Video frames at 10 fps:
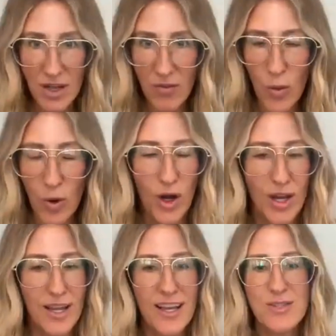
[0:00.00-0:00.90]
done the
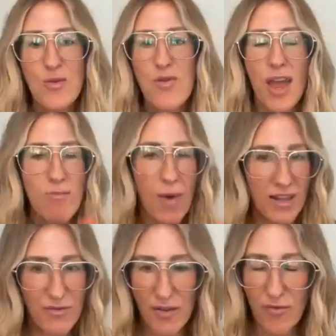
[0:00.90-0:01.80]
work. So they
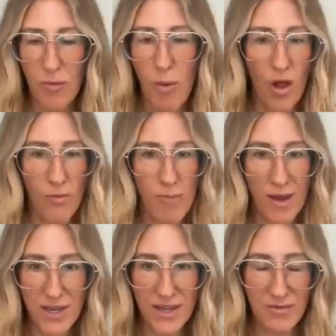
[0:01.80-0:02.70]
benefit from all of
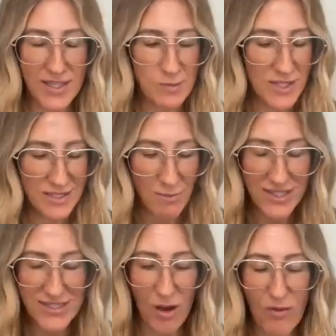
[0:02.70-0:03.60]
my big investments in
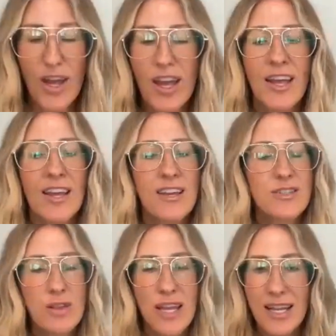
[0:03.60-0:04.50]
myself.
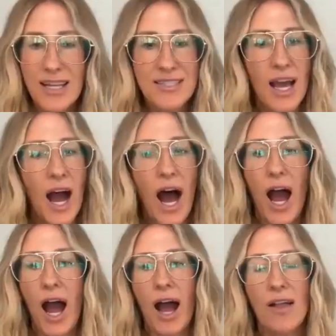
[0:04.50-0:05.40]
So, ladies,
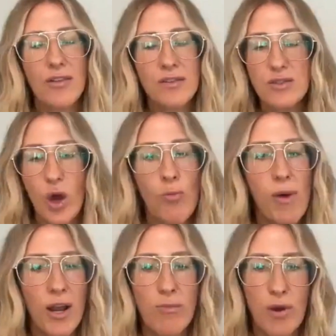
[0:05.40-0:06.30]
there's no
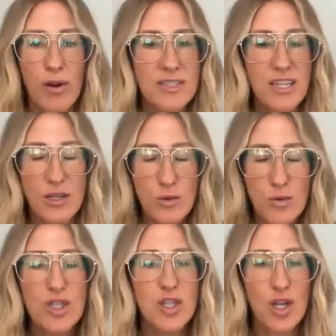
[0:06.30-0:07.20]
better person. You
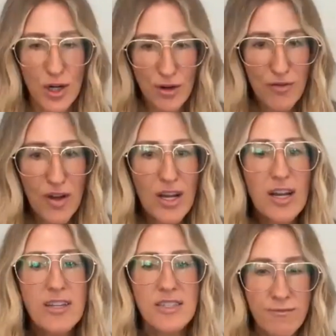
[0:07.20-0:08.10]
deserve
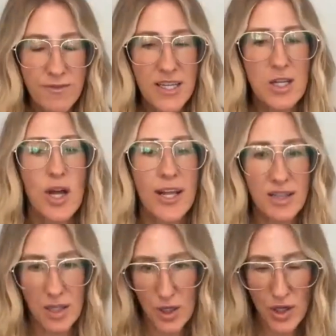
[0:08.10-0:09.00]
to feel
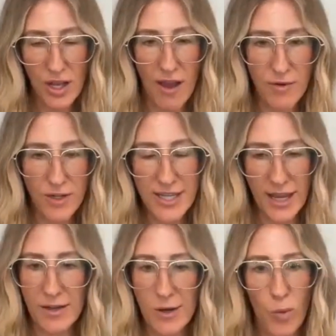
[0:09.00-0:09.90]
and look good every
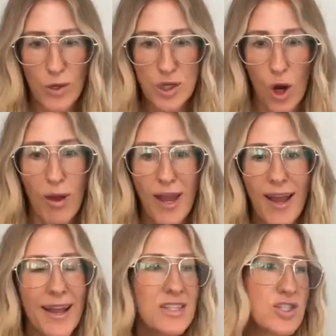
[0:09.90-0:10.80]
day in your wardrobe.
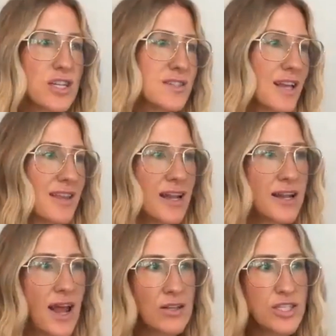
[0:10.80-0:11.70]
And it's just like that
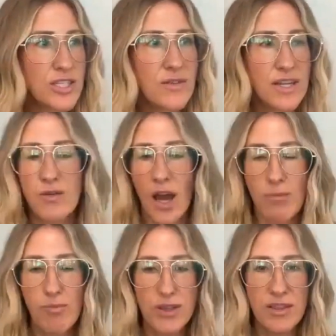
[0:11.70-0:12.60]
analogy of like you got
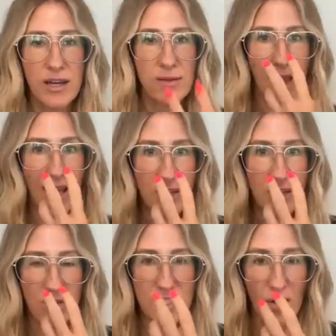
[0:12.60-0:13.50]
to put the mask
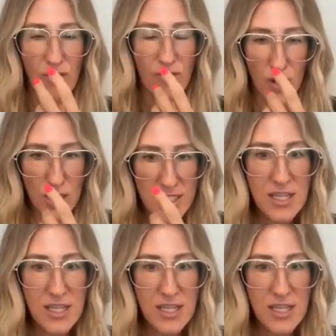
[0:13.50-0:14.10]
on yourself first,